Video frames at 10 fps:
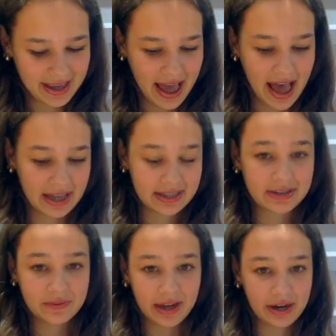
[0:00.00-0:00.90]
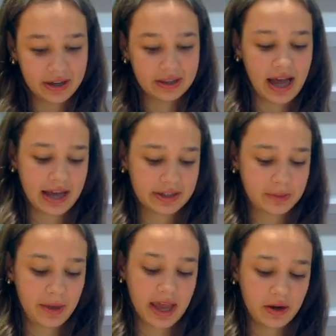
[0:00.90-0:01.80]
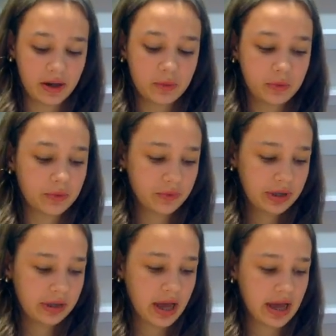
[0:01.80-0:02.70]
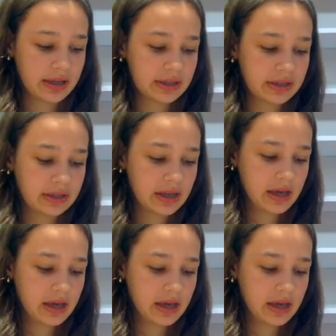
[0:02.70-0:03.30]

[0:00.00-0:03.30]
as the very last panel. And we realize